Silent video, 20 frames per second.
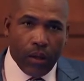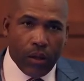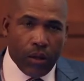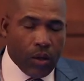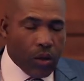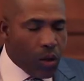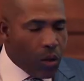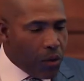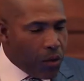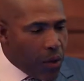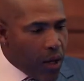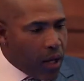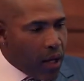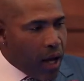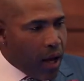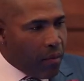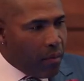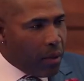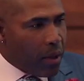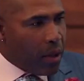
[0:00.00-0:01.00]
do you think
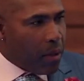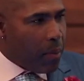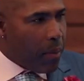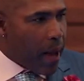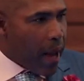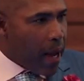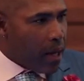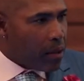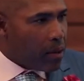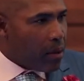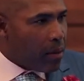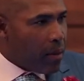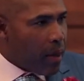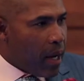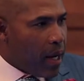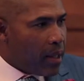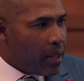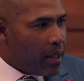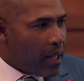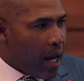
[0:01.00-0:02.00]
I've been a pastor
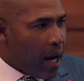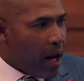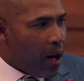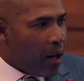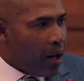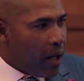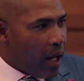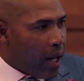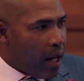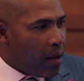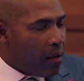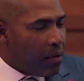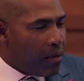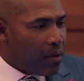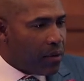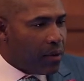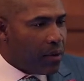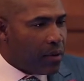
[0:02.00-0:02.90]
my entire life?